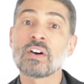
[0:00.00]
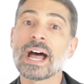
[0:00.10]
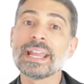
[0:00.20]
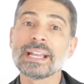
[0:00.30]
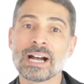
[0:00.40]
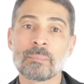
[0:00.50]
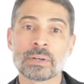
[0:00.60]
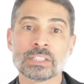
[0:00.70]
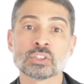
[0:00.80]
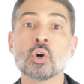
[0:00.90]
Find
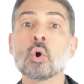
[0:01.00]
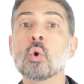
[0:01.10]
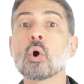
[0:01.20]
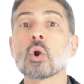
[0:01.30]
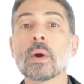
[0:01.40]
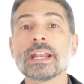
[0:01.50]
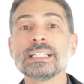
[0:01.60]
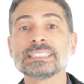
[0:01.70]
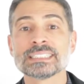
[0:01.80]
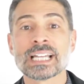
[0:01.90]
companies who
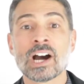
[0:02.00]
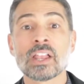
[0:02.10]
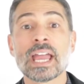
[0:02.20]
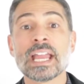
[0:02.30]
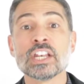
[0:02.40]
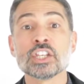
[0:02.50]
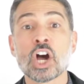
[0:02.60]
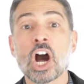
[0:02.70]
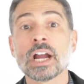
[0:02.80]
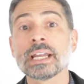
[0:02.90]
already sell a
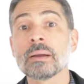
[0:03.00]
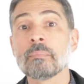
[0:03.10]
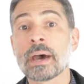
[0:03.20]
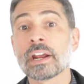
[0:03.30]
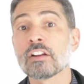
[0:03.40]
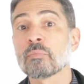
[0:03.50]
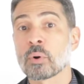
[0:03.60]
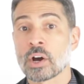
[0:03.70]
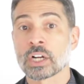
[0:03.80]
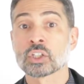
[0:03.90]
non-competitive
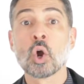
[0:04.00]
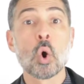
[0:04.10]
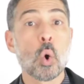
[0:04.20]
product